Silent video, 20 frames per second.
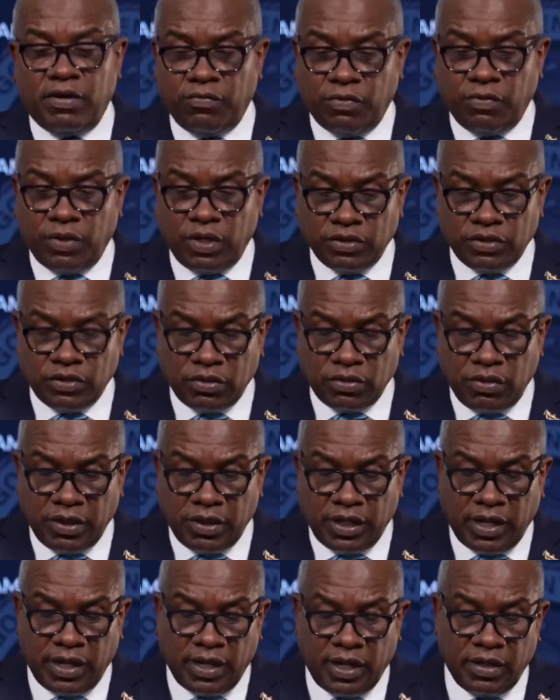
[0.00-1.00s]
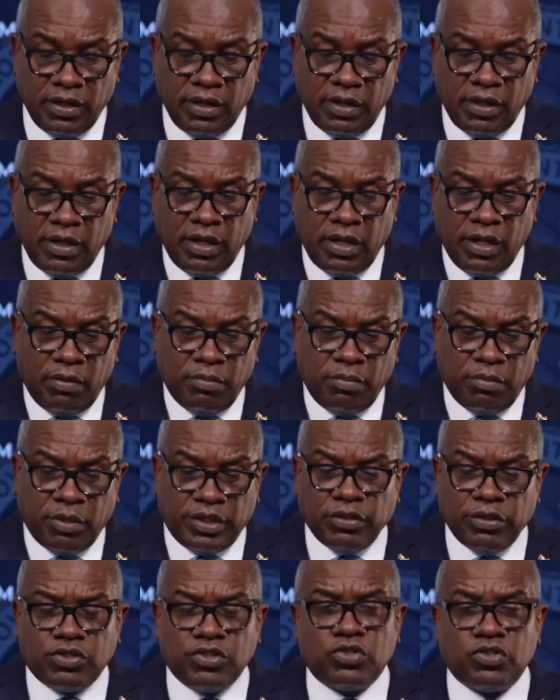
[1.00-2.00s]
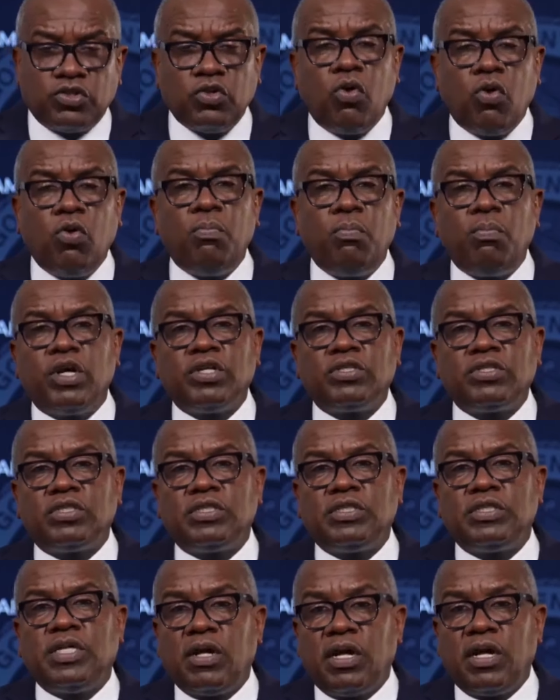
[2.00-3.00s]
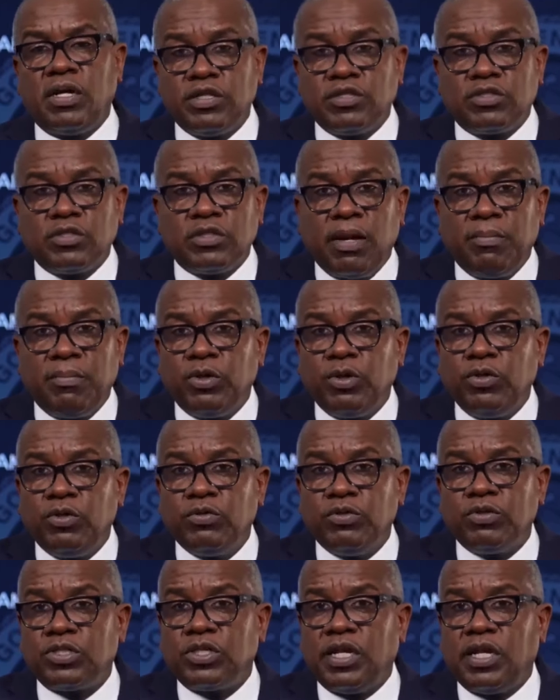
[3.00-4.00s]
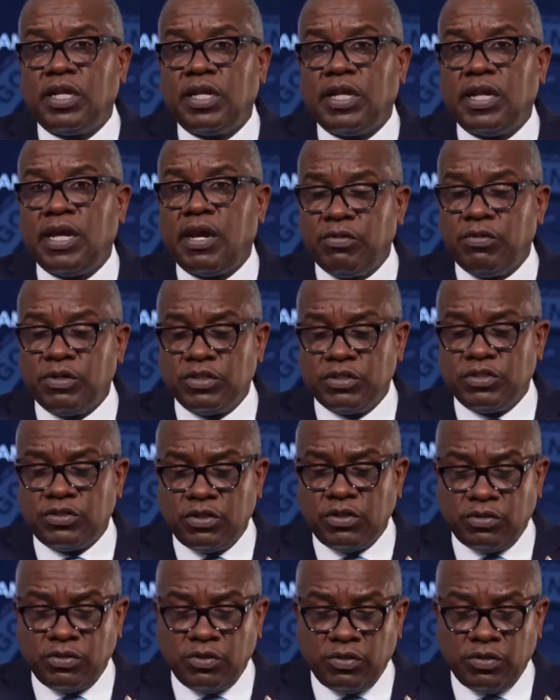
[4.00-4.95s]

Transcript: is going on. But there's so much that this MOU is going to allow us to do together,